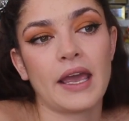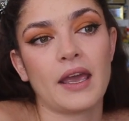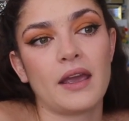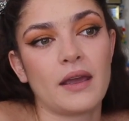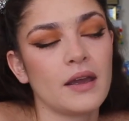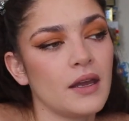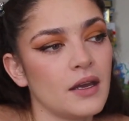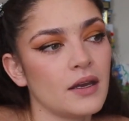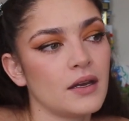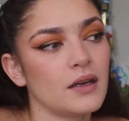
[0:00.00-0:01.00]
a
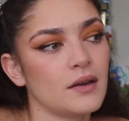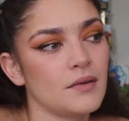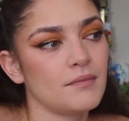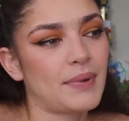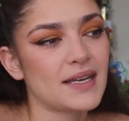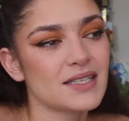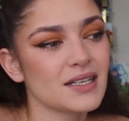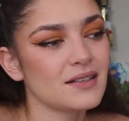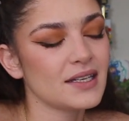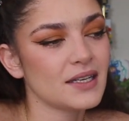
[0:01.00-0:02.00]

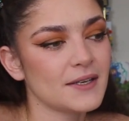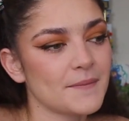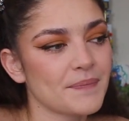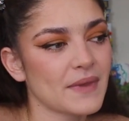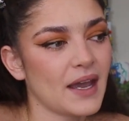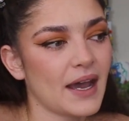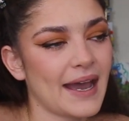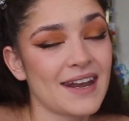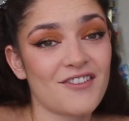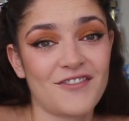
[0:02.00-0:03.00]
basically
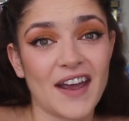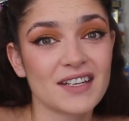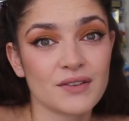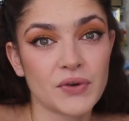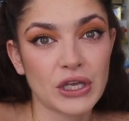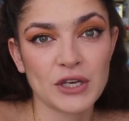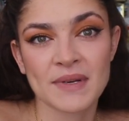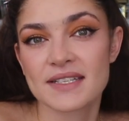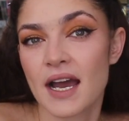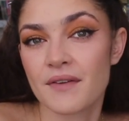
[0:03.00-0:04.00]
an effect of what
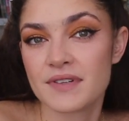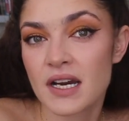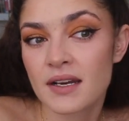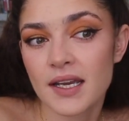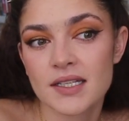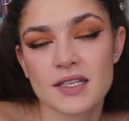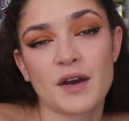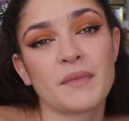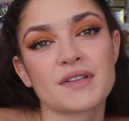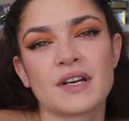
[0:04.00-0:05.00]
humans have done. It's
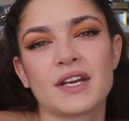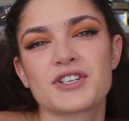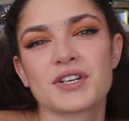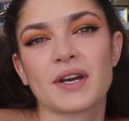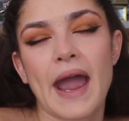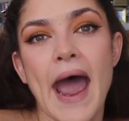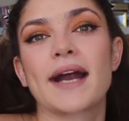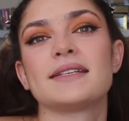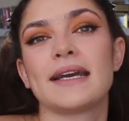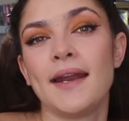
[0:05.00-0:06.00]
not Mother Nature
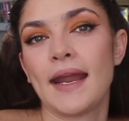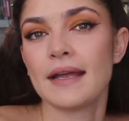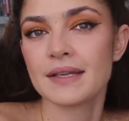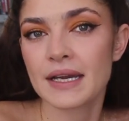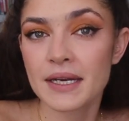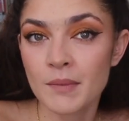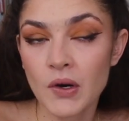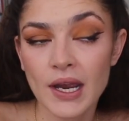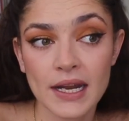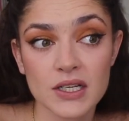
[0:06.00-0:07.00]
acting innately
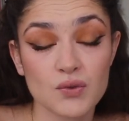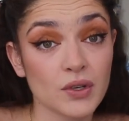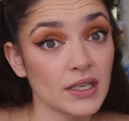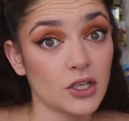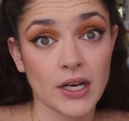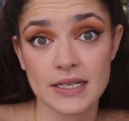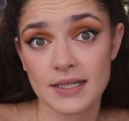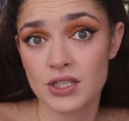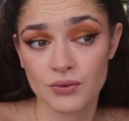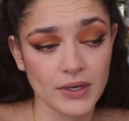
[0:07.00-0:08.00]
anymore, and it's really crazy
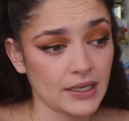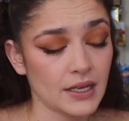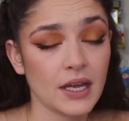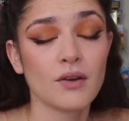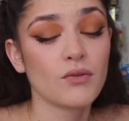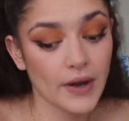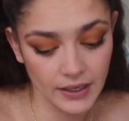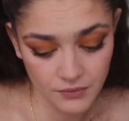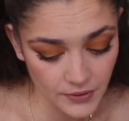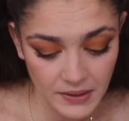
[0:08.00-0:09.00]
to read. Re
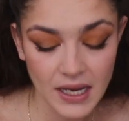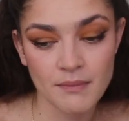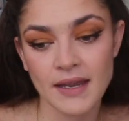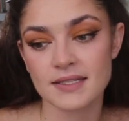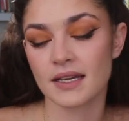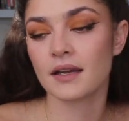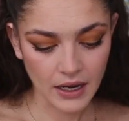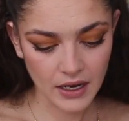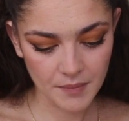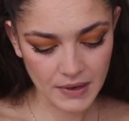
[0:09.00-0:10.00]
really amazing.
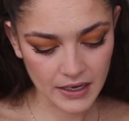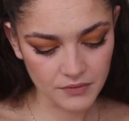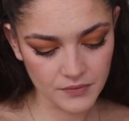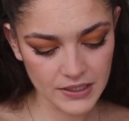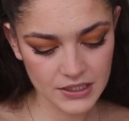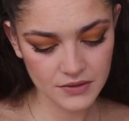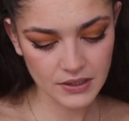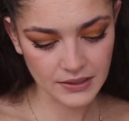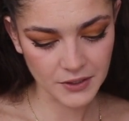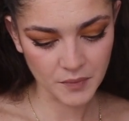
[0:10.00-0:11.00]
Um, I'll read you
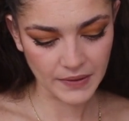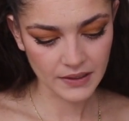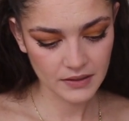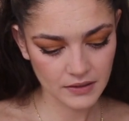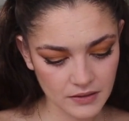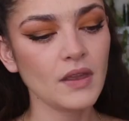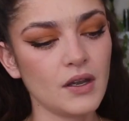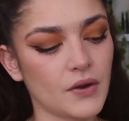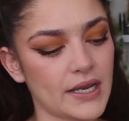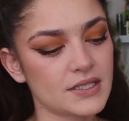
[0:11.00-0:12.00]
a little bit.
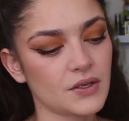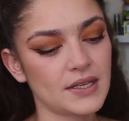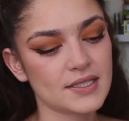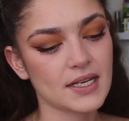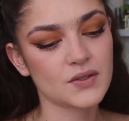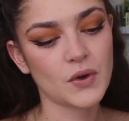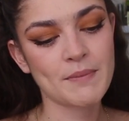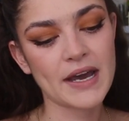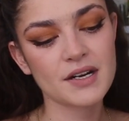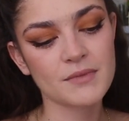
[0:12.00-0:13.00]
Okay, so this says, What
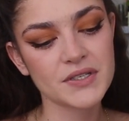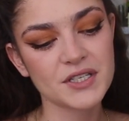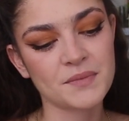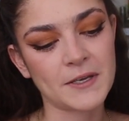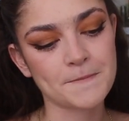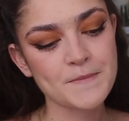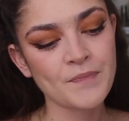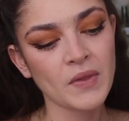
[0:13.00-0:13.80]
mattered most to me